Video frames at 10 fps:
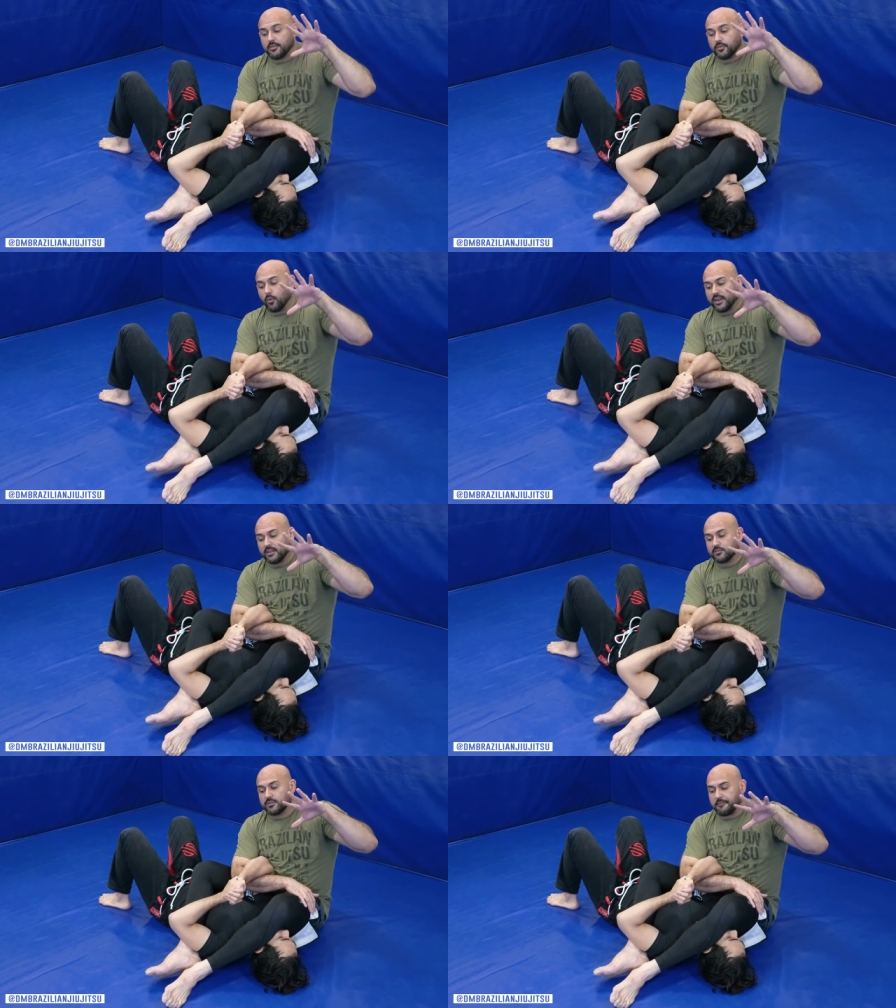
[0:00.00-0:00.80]
The way
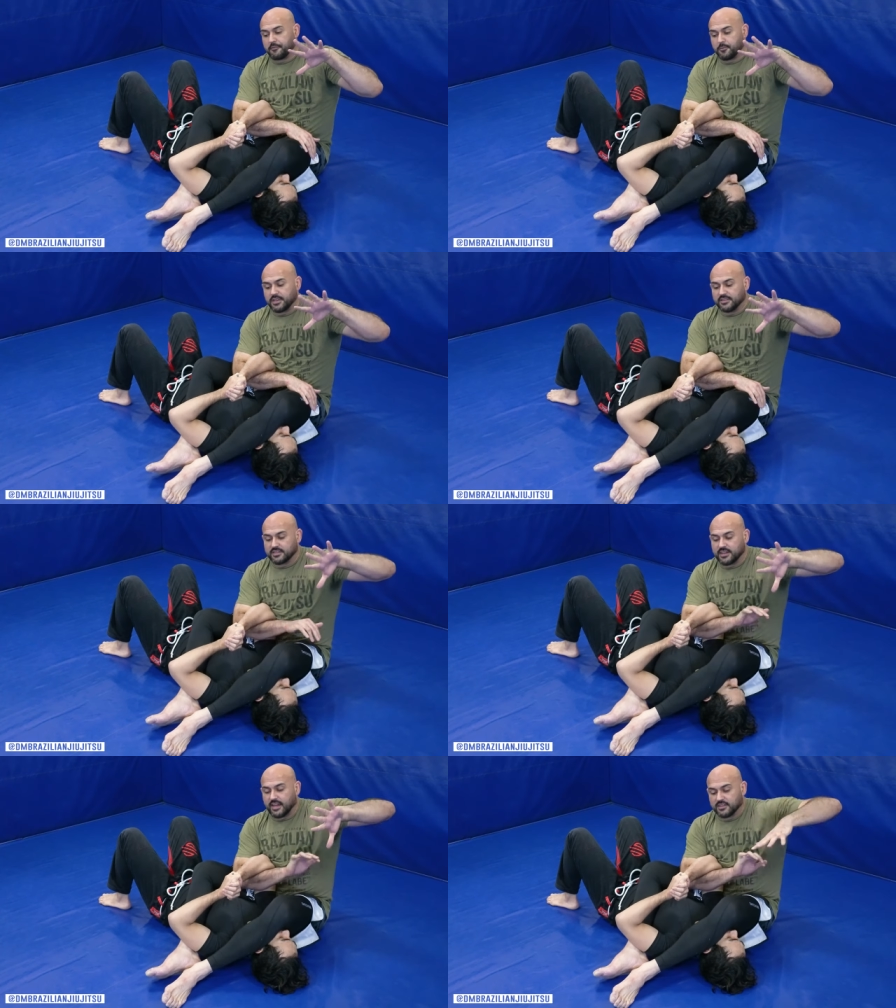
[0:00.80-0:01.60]
to do that for me is
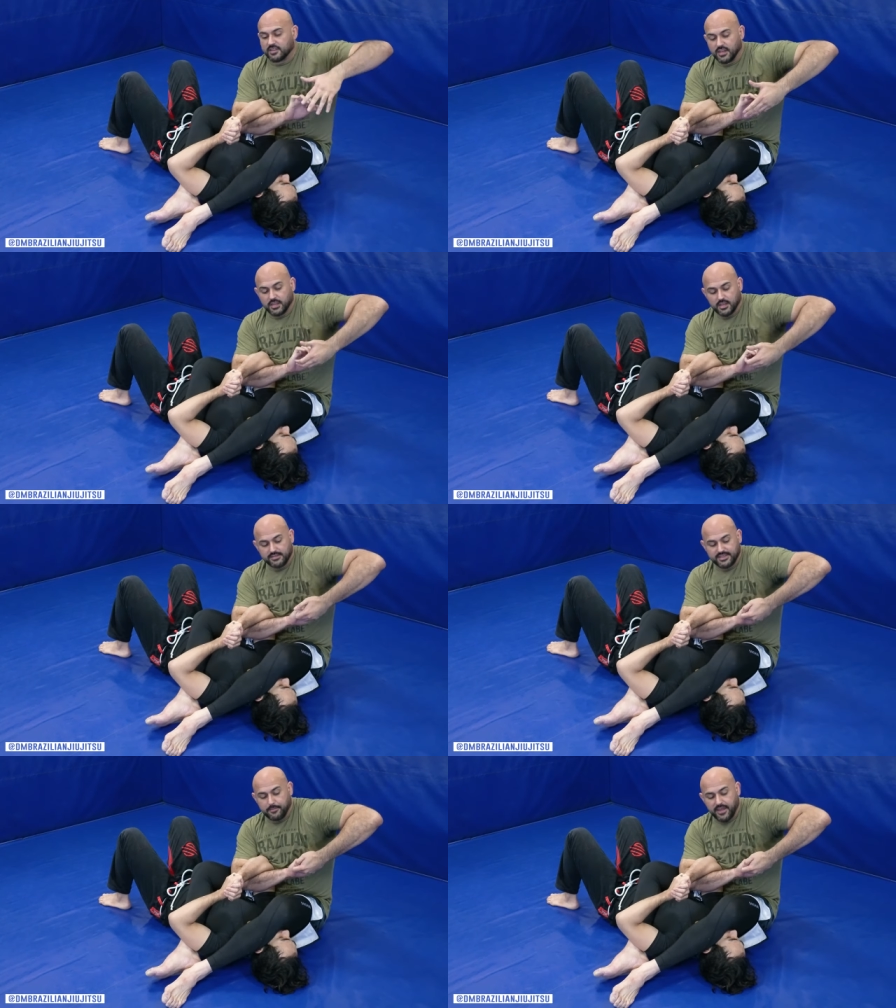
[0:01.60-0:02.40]
to kind of
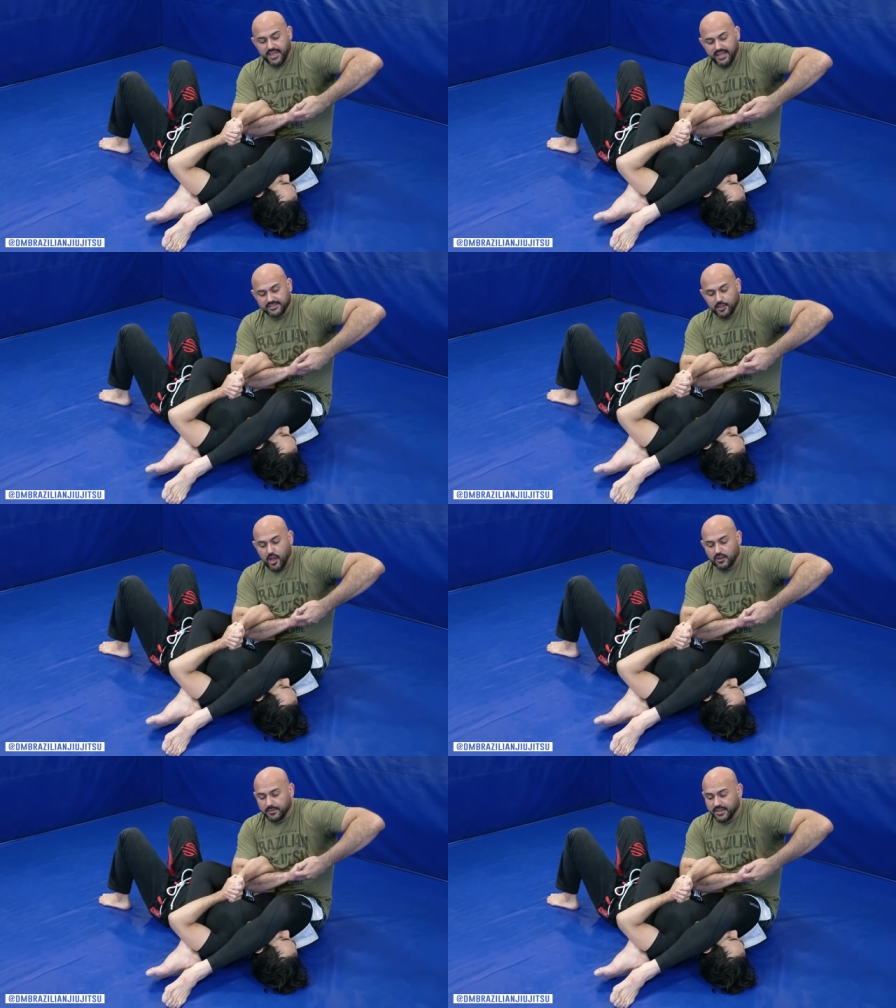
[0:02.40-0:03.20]
take my hands,
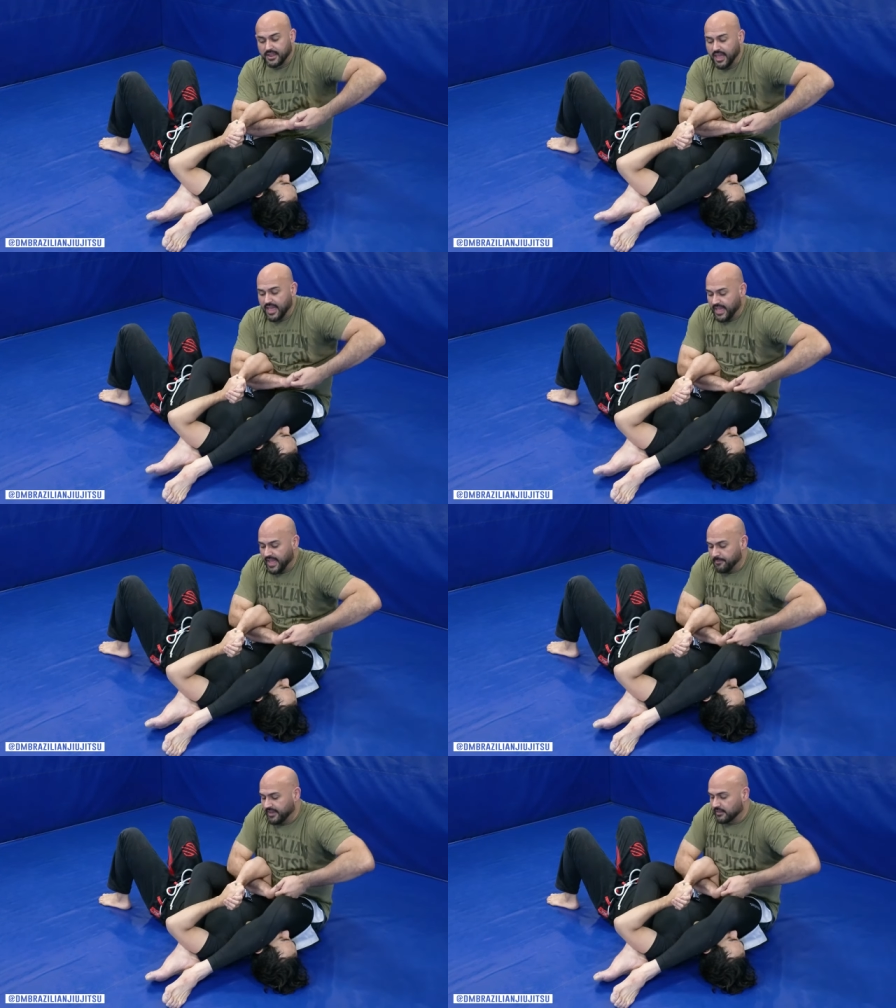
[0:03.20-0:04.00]
lock them in,
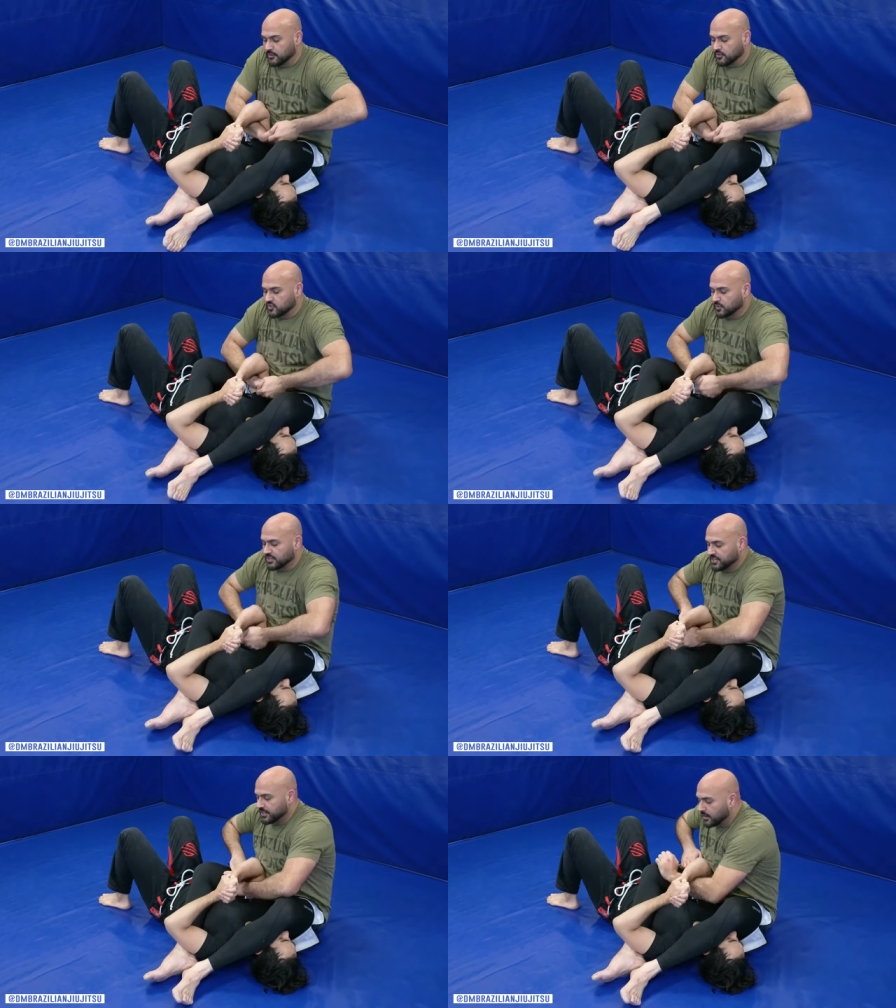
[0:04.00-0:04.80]
and make a little
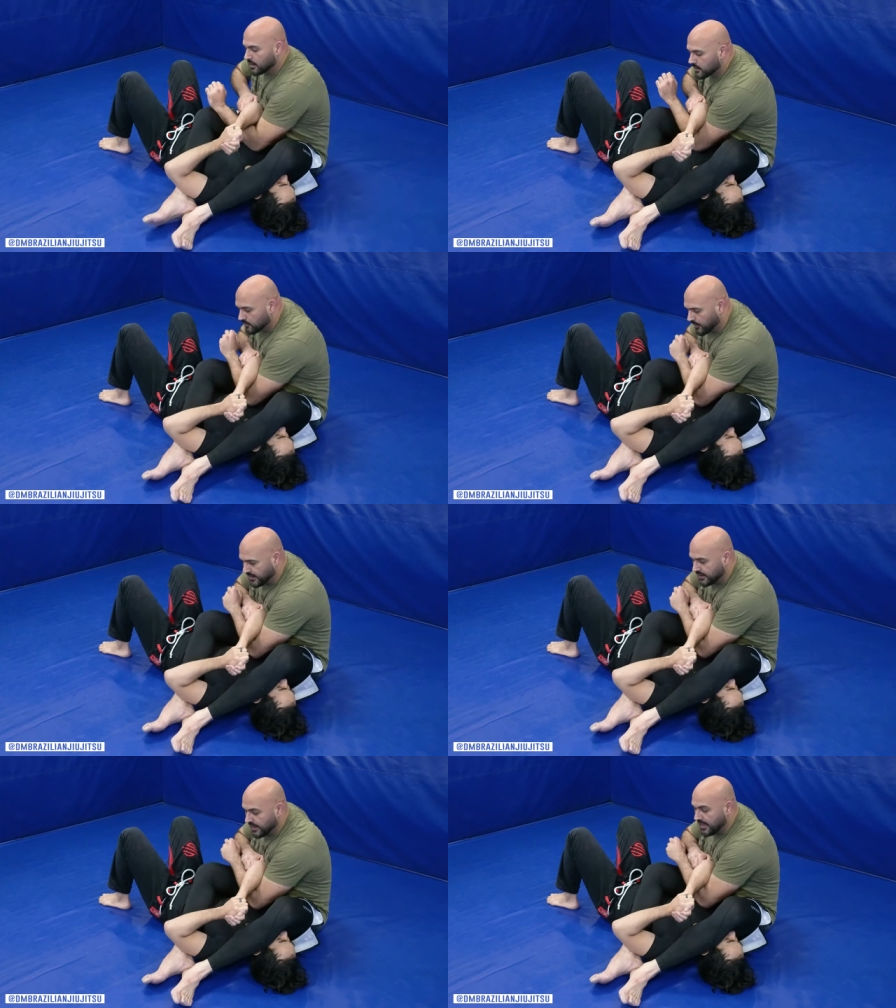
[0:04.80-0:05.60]
switch here,
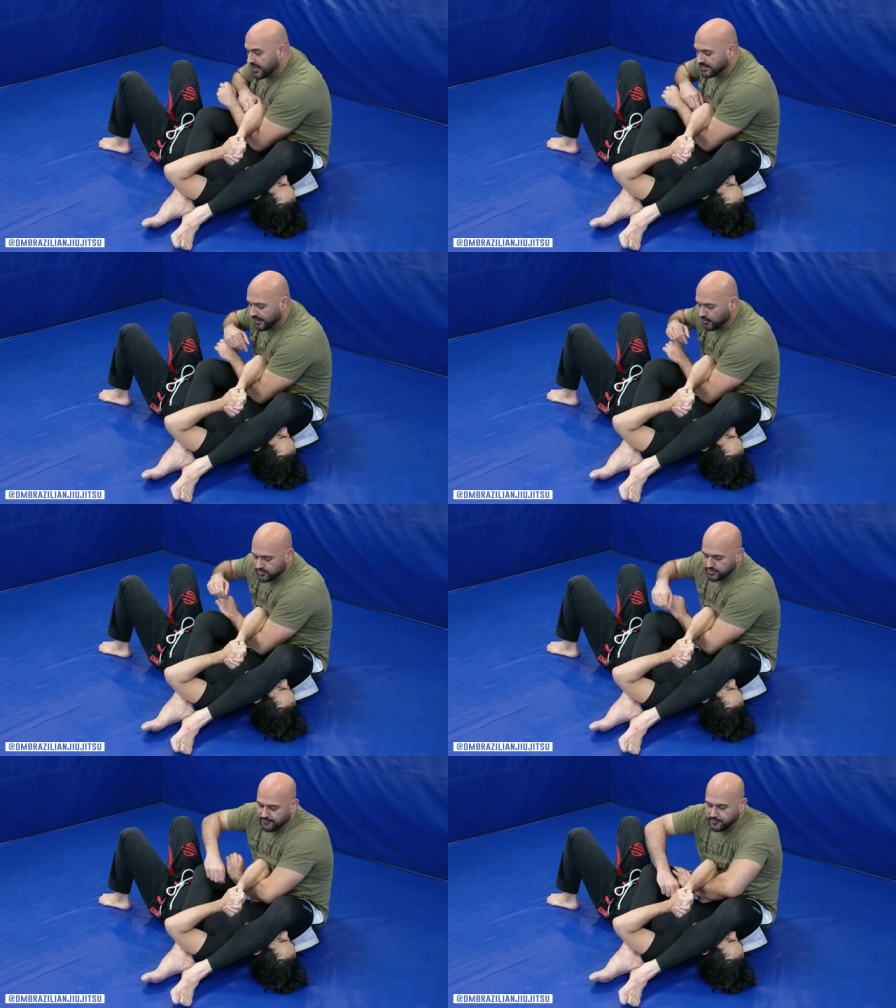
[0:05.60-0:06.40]
right?
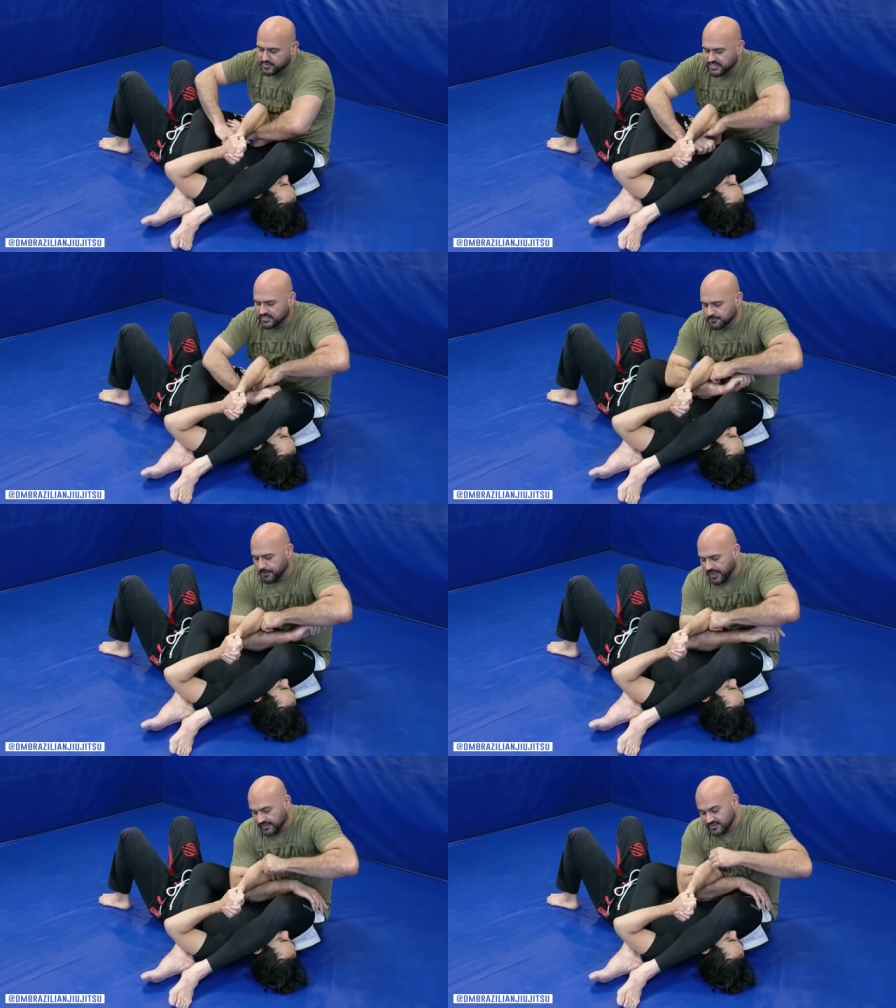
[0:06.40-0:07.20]
Now, if you see
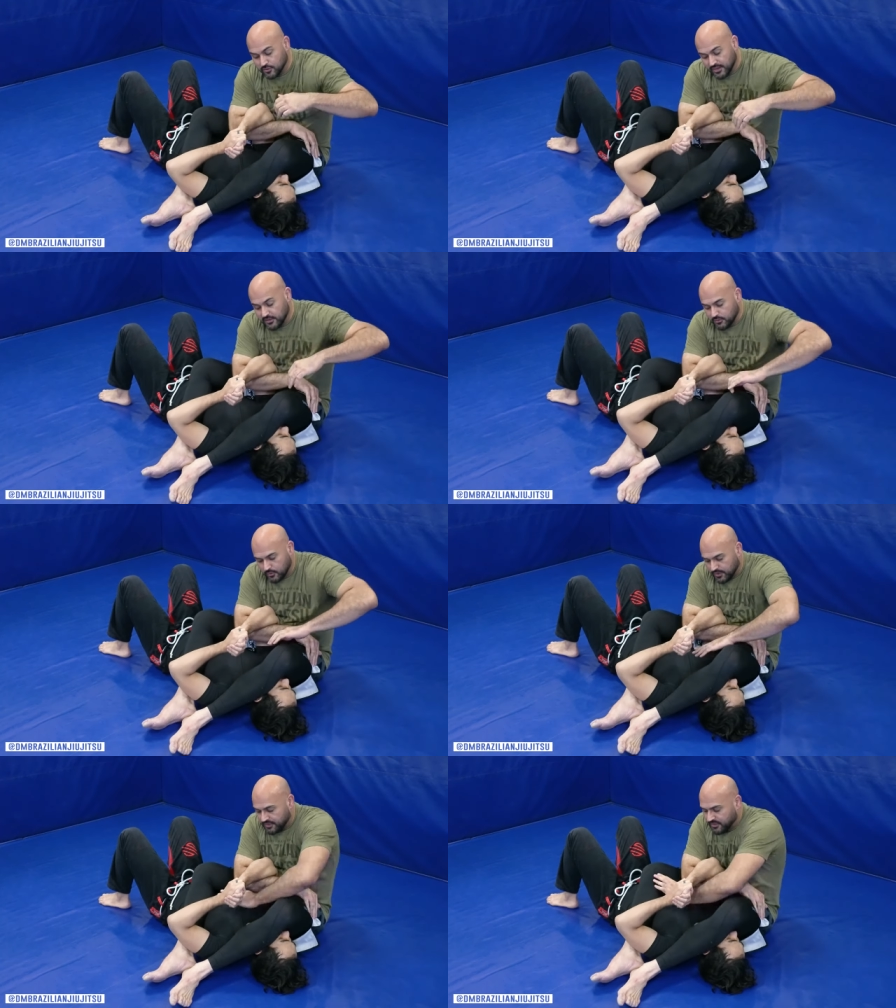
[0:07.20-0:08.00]
space, you can do
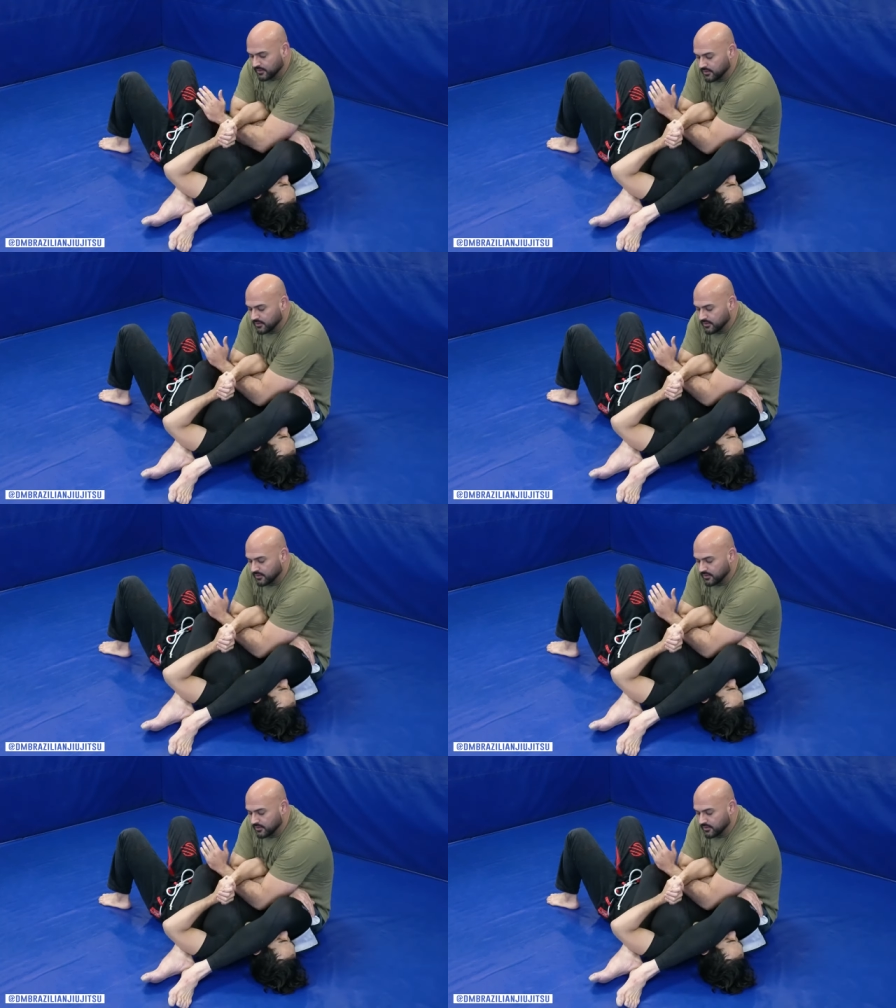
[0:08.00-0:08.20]
it with,